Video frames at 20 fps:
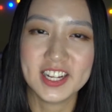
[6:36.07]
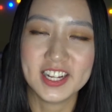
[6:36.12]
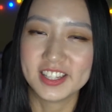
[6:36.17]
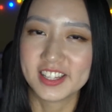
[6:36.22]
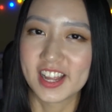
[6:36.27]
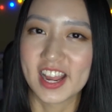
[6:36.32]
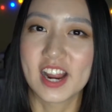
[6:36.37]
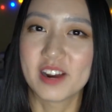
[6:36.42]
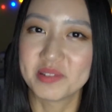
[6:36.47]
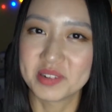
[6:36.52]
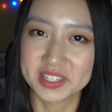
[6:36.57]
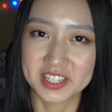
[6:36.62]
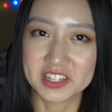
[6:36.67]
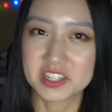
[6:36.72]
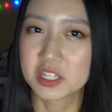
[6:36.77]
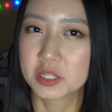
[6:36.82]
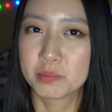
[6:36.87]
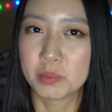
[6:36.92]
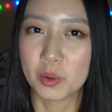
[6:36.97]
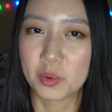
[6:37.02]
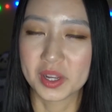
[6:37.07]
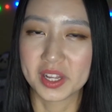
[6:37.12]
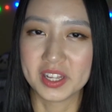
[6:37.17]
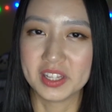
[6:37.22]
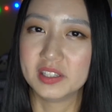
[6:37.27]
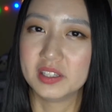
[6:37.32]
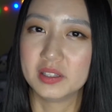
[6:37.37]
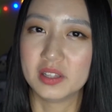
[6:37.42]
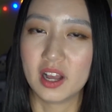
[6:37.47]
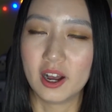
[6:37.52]
the everyday
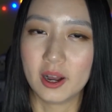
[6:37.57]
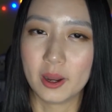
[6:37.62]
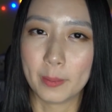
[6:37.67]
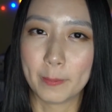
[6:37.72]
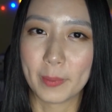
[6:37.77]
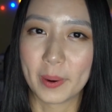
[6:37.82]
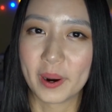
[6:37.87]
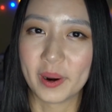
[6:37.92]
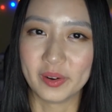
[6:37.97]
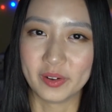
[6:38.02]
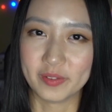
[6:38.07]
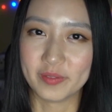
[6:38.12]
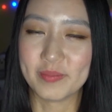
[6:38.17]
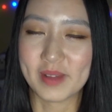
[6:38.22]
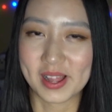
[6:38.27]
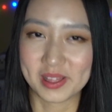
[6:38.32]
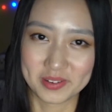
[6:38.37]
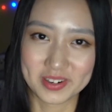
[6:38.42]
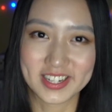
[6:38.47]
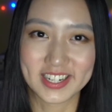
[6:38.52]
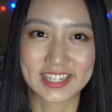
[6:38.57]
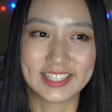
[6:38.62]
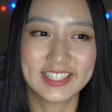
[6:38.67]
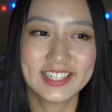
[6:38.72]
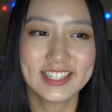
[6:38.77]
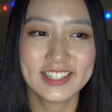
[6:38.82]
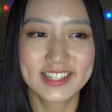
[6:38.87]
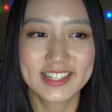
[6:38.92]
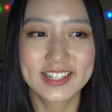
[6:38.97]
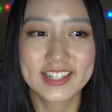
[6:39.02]
spoken part of Mandarin
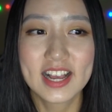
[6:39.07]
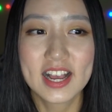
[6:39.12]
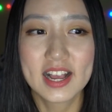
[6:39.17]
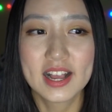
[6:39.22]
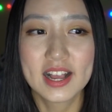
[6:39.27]
Chinese.